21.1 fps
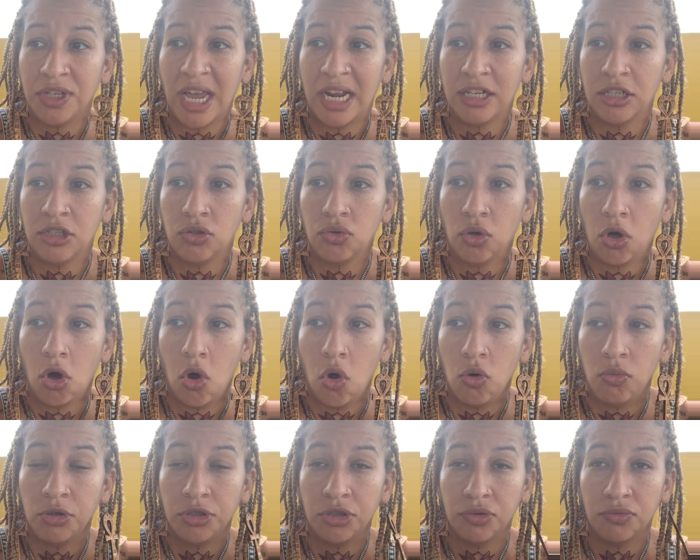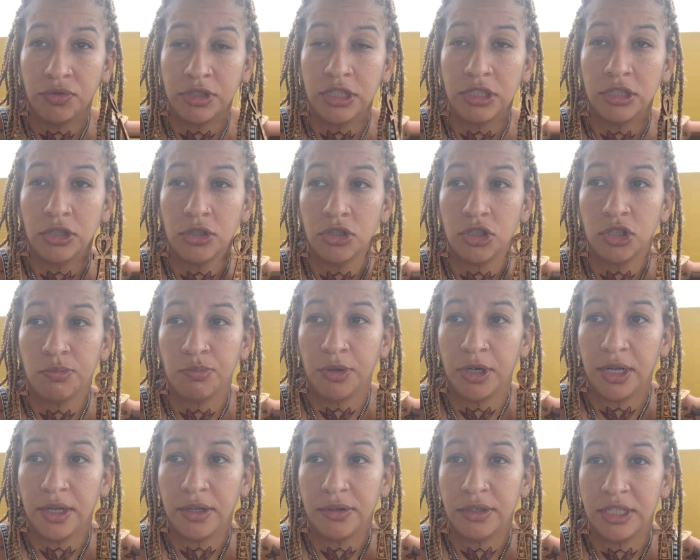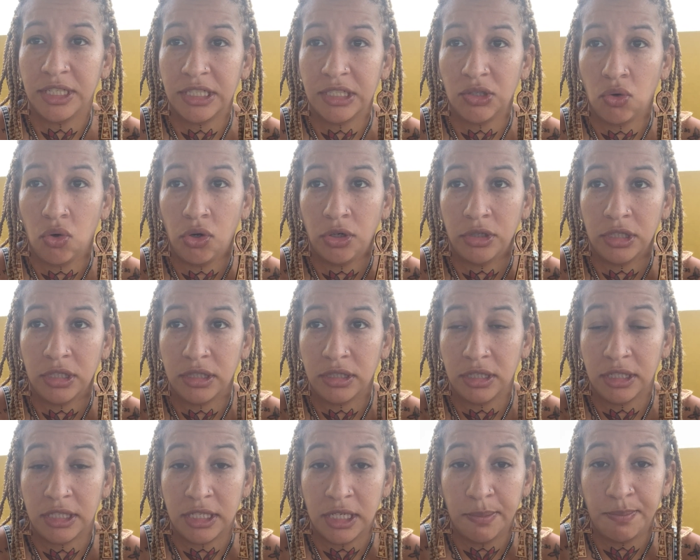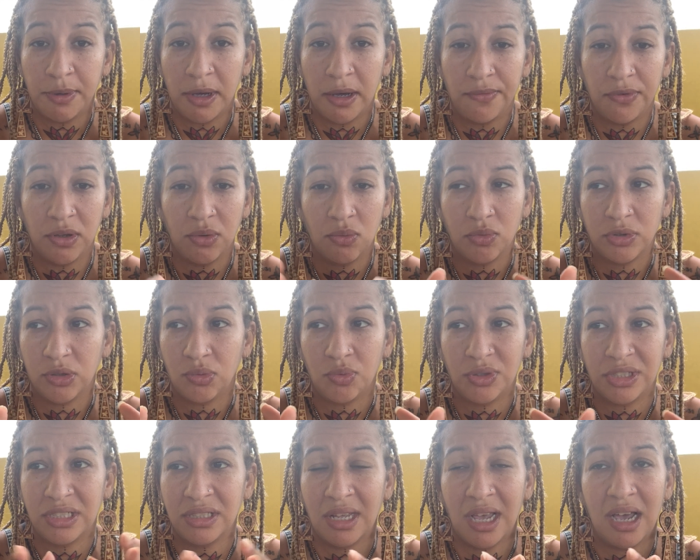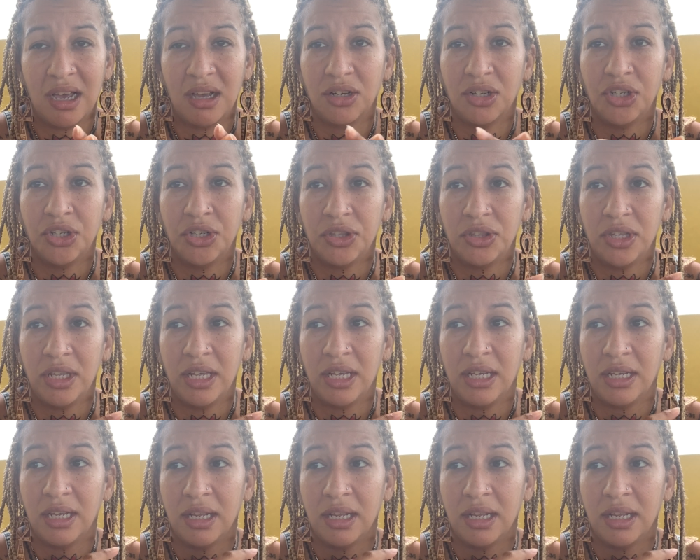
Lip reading: I didn't do a whole bunch of research, but just on the tip of it was not a good thing.